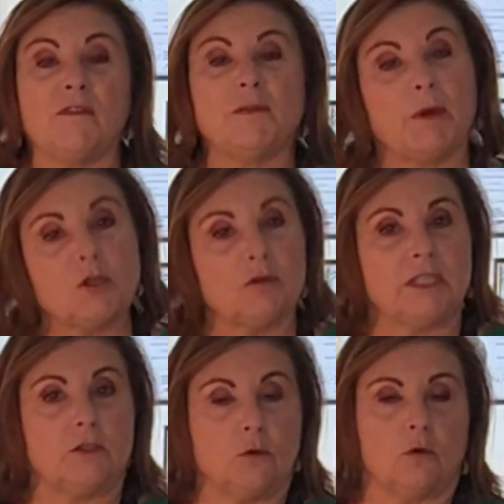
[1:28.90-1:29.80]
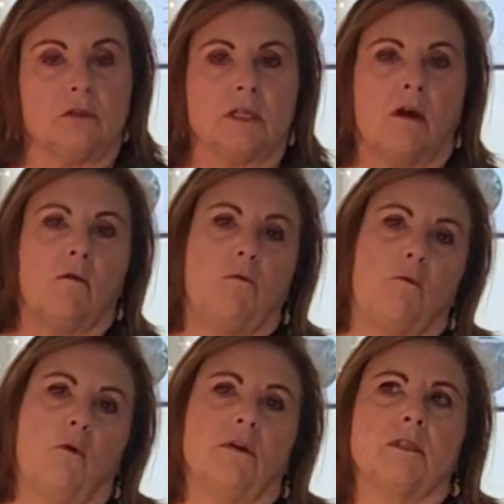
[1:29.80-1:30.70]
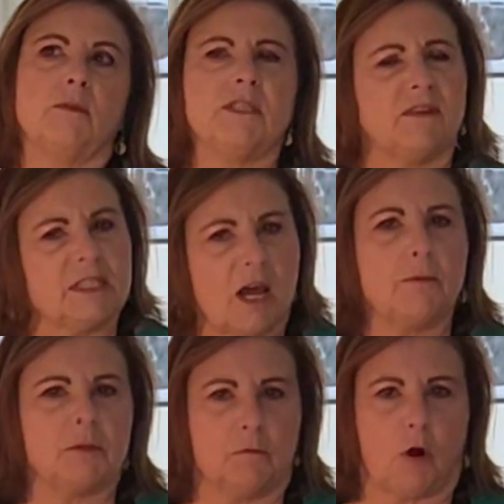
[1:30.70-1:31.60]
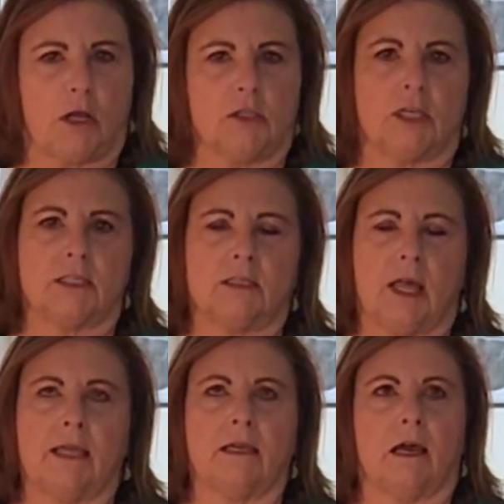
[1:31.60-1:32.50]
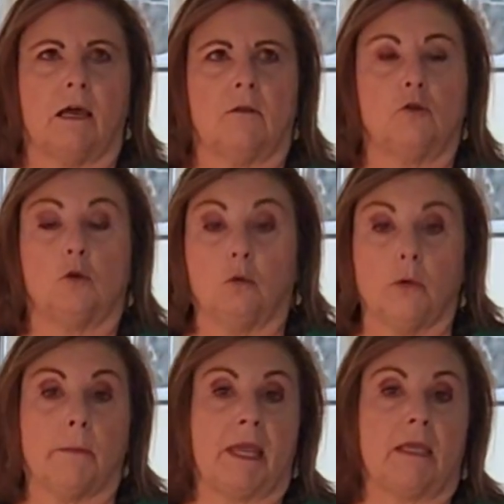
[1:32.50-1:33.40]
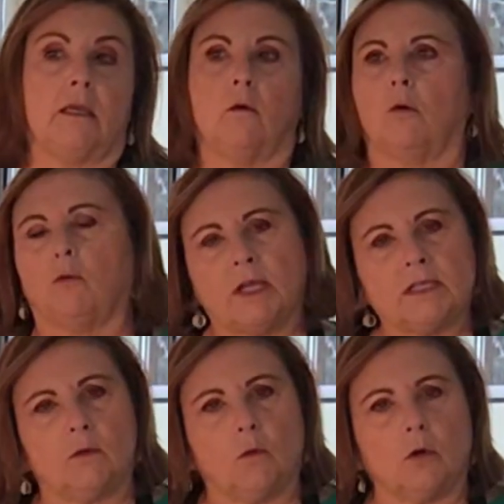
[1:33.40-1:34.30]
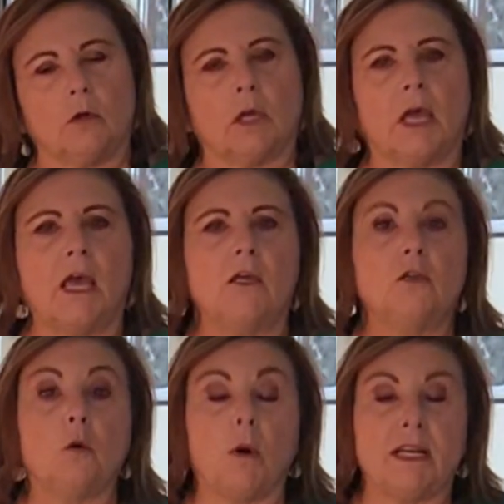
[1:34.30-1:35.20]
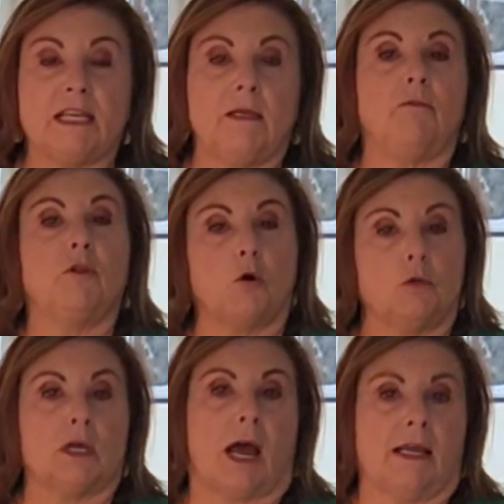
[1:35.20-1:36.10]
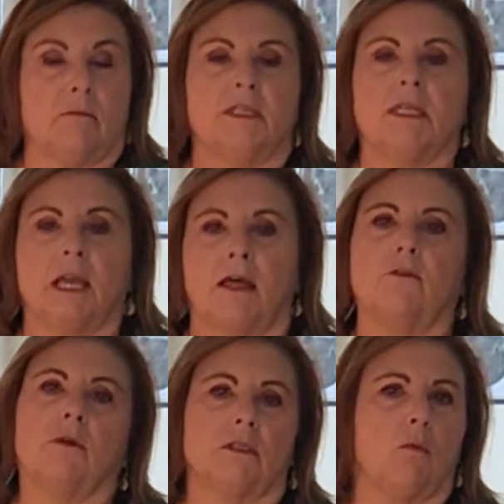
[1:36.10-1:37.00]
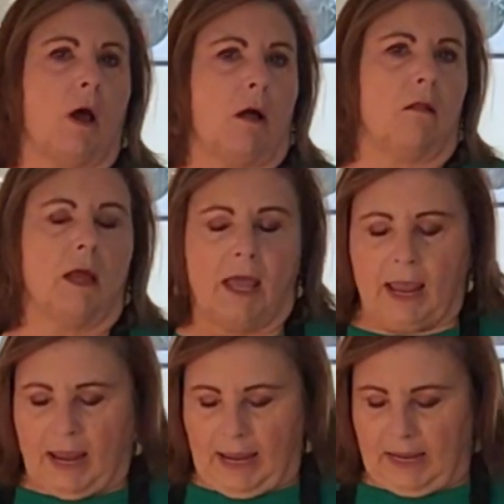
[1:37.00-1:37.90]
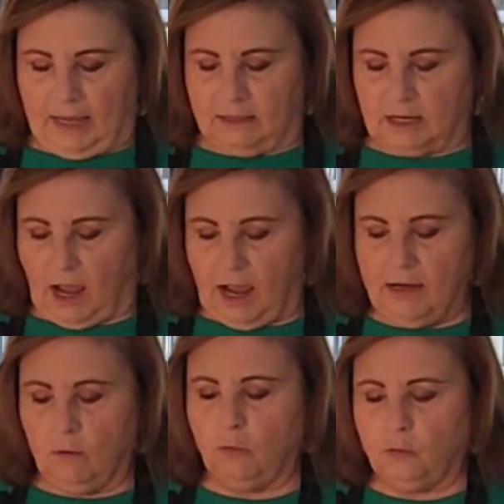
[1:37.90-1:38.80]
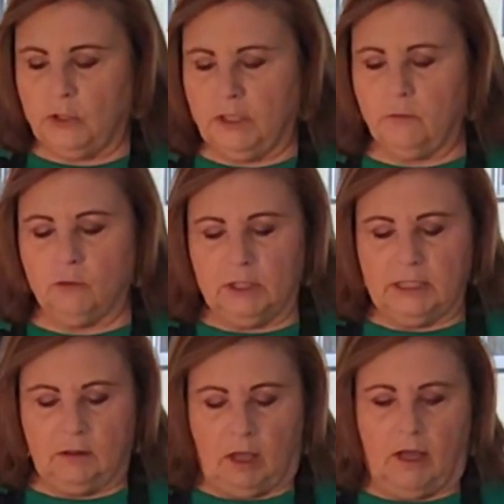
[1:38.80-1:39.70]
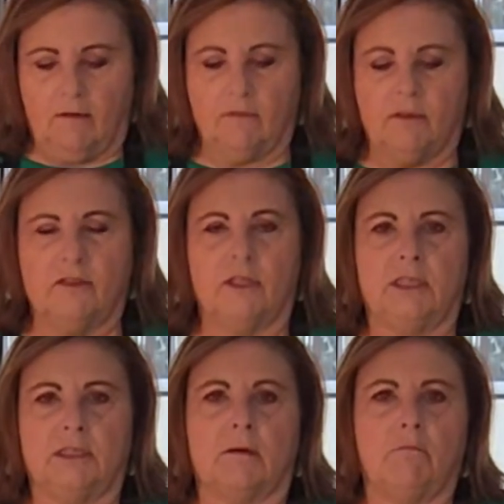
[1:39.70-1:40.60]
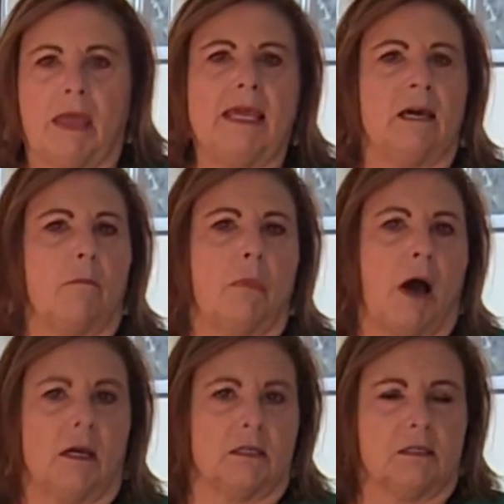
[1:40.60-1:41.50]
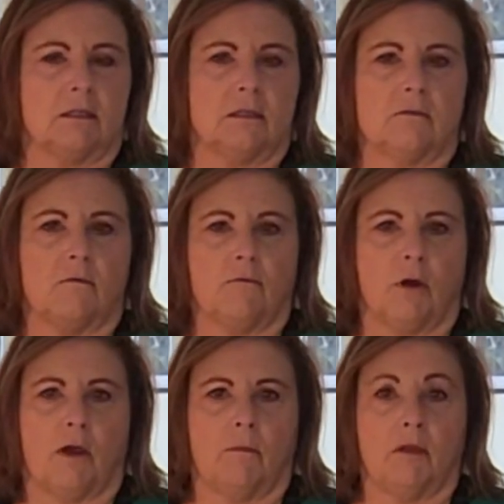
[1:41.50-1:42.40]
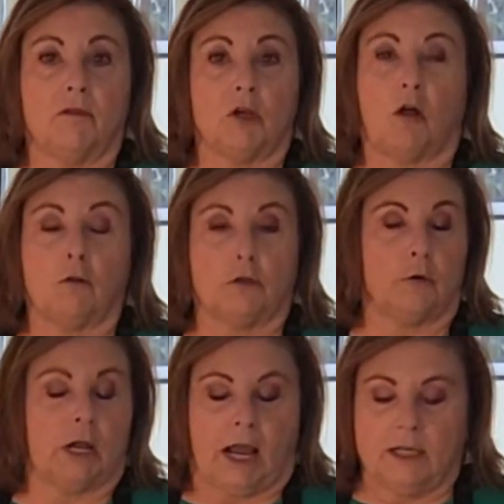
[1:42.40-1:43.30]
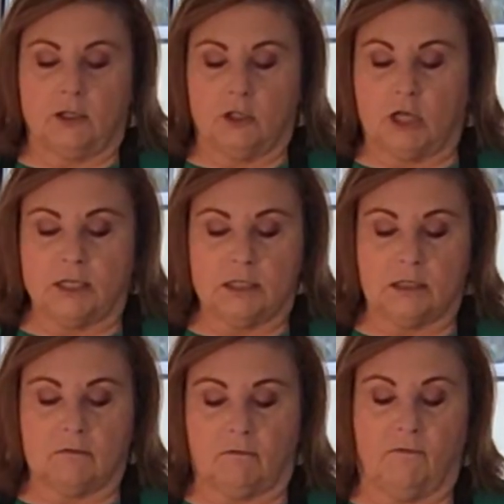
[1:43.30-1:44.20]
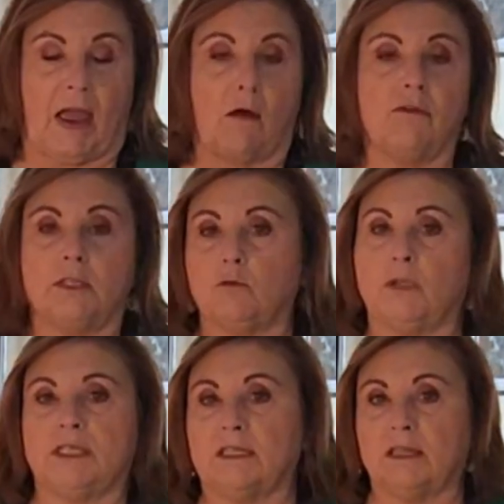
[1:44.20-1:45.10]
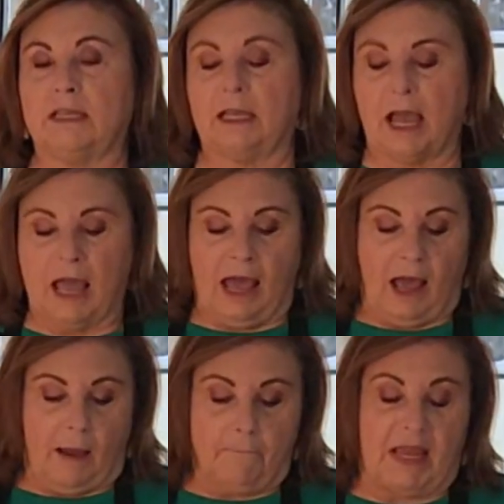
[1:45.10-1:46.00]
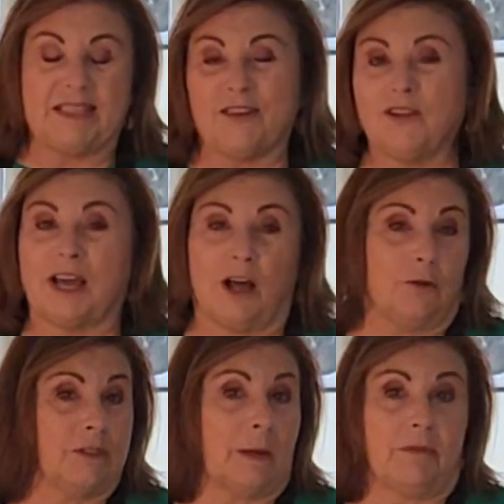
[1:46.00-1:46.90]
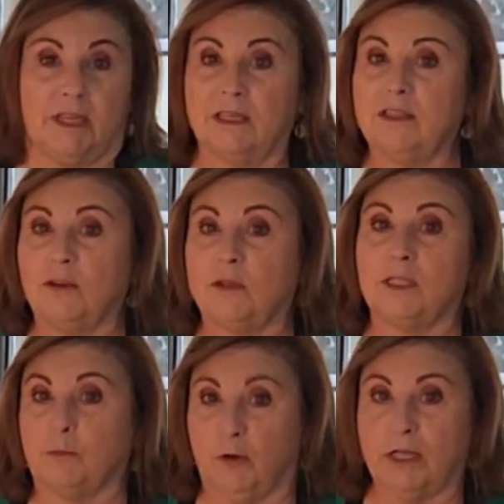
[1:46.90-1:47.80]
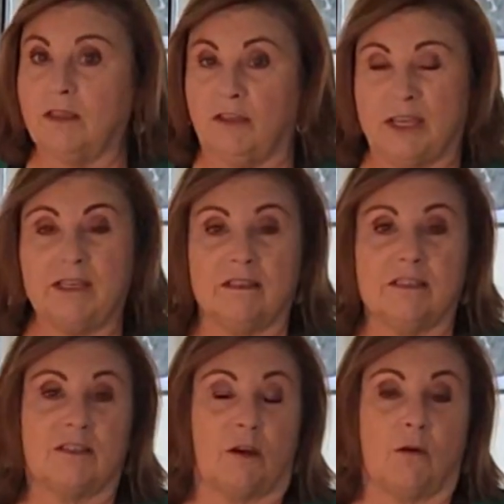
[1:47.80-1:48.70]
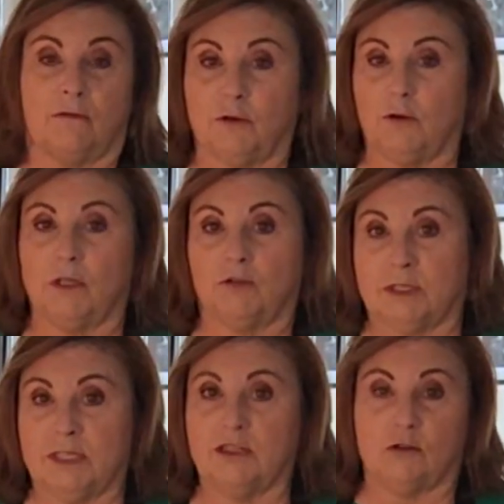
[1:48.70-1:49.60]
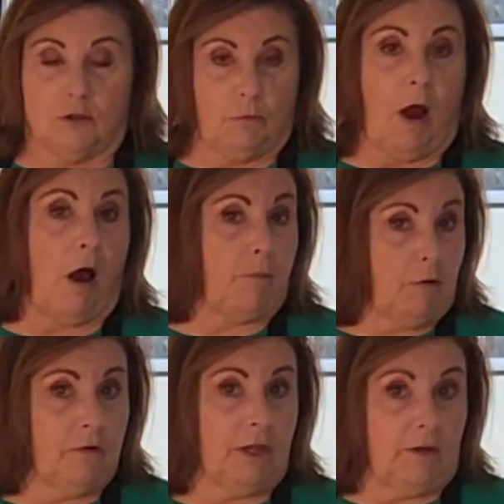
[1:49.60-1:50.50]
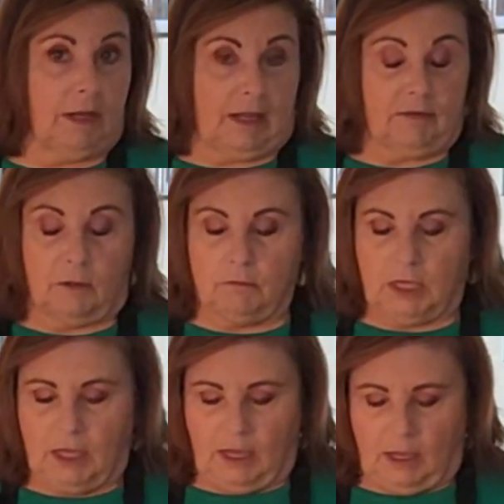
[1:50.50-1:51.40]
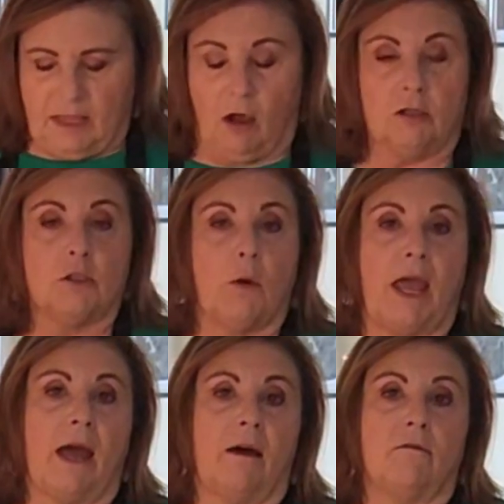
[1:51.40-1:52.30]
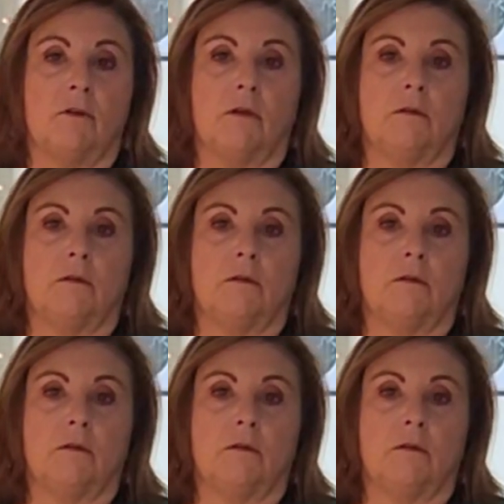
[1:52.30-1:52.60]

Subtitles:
you have specialty tools for specific types of projects like jewelry making or resin work, you'll want to keep those items together as well. And I really, really love these makeup boxes from the Dollar Tree. I just found these recently. Based on the colors, I'm thinking they're a spring thing. So if you're interested, you should pop over there and get them. They also have